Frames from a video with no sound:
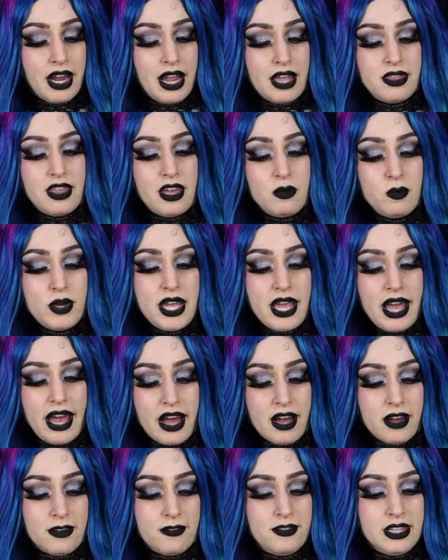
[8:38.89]
And then we
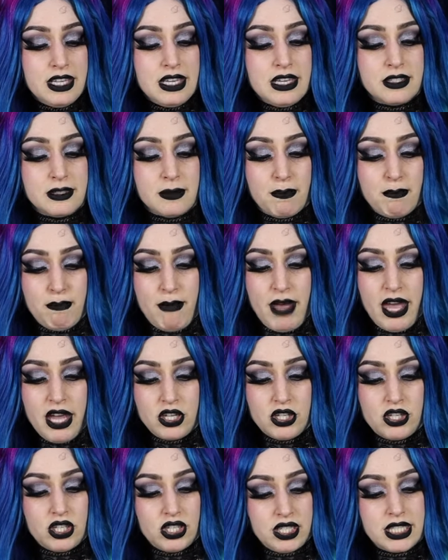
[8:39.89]
have these
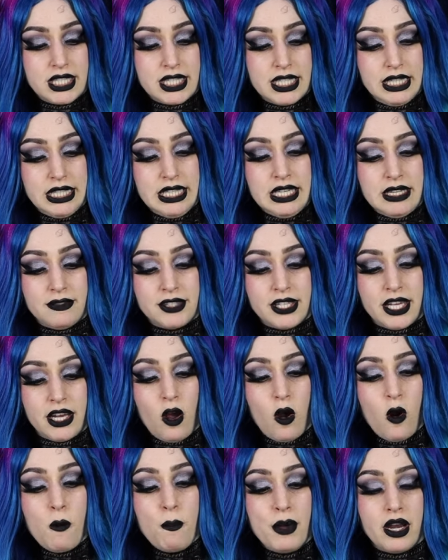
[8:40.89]
mesh sleeves that
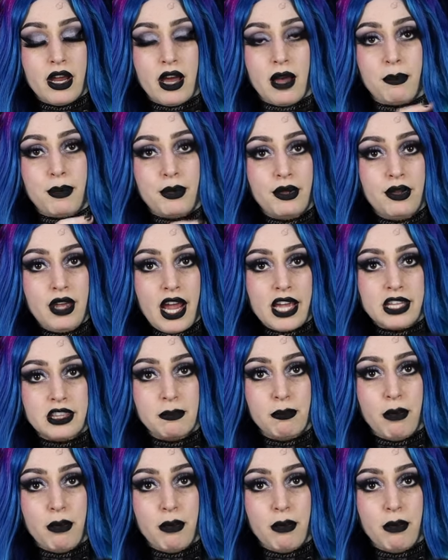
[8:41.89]
open up at the